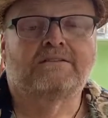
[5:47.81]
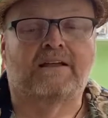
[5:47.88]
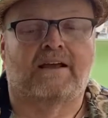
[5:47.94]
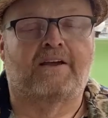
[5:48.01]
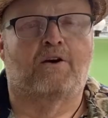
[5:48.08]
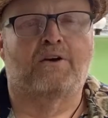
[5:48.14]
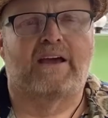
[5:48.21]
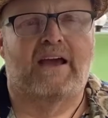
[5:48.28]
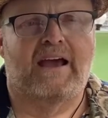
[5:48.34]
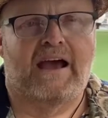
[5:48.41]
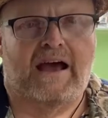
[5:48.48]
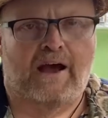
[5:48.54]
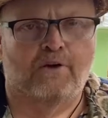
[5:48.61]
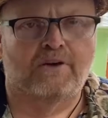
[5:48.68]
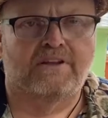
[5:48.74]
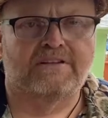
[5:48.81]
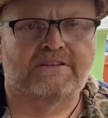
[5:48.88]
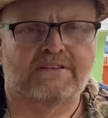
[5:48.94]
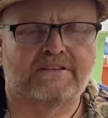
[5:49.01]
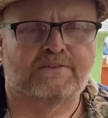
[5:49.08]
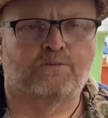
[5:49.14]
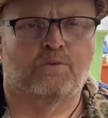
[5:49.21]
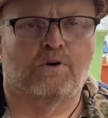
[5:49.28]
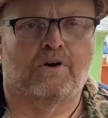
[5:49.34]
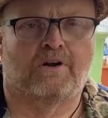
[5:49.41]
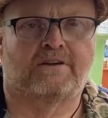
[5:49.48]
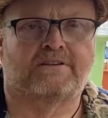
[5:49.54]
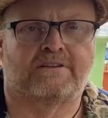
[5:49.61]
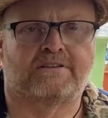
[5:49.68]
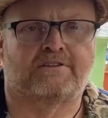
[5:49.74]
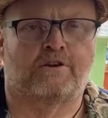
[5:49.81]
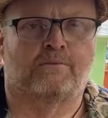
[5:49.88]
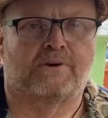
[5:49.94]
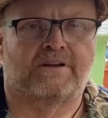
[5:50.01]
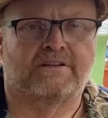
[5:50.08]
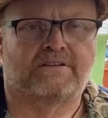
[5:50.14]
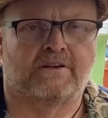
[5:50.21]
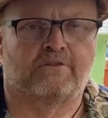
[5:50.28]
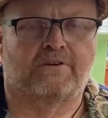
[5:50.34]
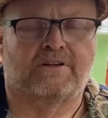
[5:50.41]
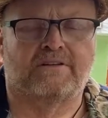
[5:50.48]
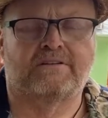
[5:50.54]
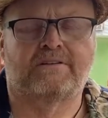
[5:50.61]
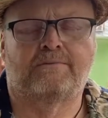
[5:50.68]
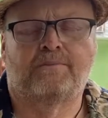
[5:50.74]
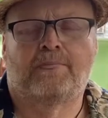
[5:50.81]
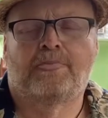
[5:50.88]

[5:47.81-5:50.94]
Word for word: like, okay, how does this work since nobody's told us?